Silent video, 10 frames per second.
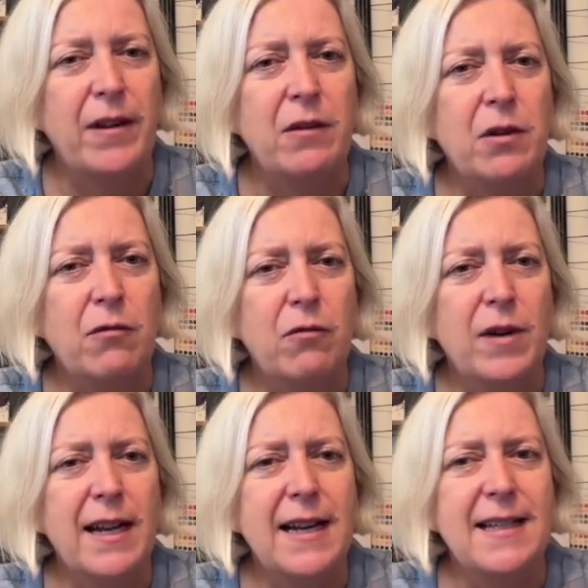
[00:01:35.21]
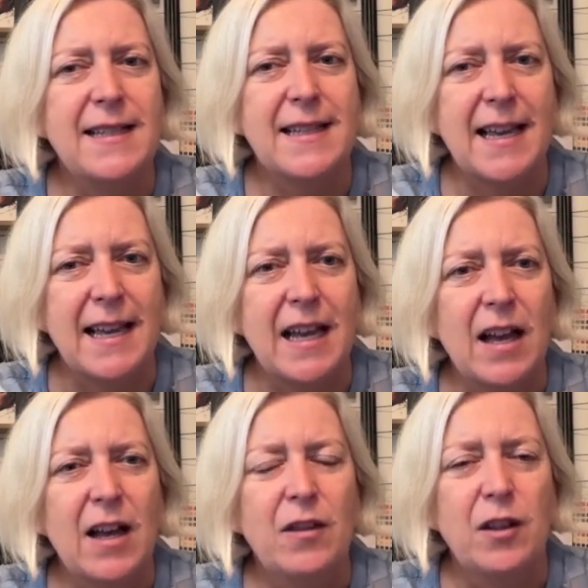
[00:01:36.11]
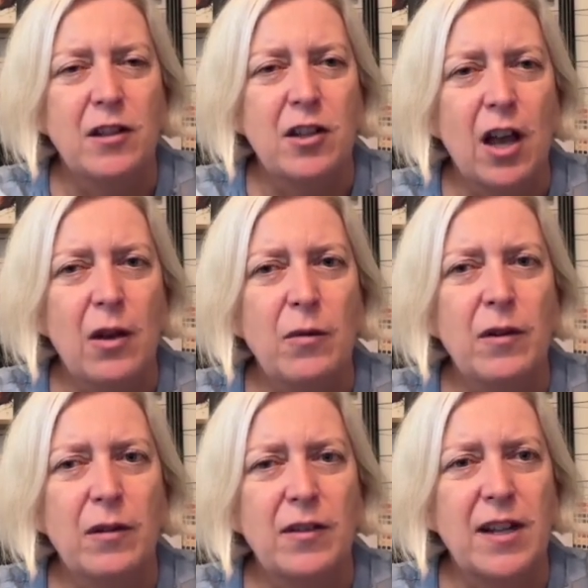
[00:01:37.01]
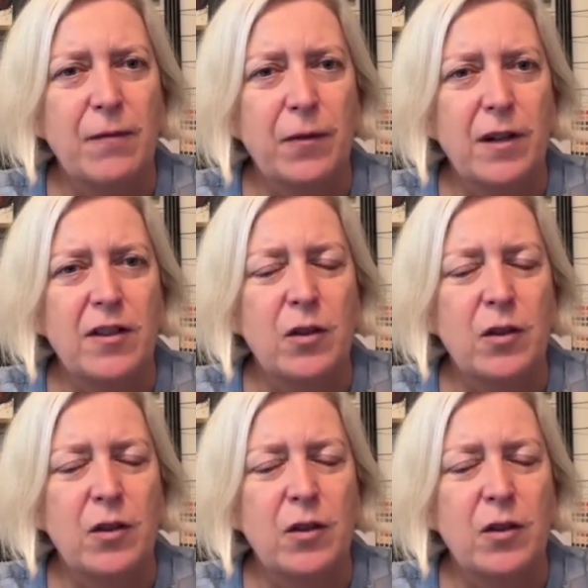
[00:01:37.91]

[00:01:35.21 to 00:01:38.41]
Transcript: you can really see the tonal difference.